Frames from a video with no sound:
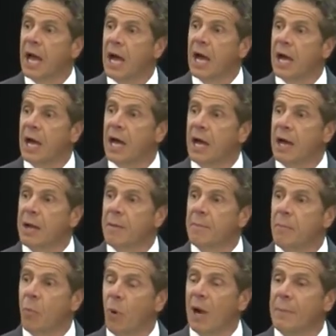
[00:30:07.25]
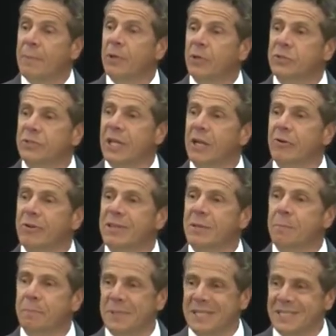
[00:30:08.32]
Why? Because they are in
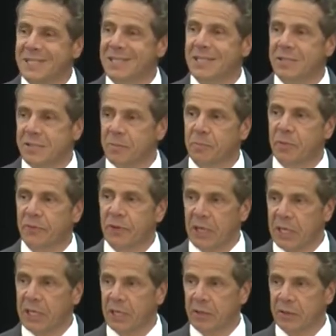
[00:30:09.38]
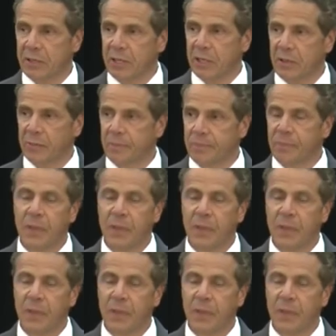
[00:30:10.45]
the business of providing health care.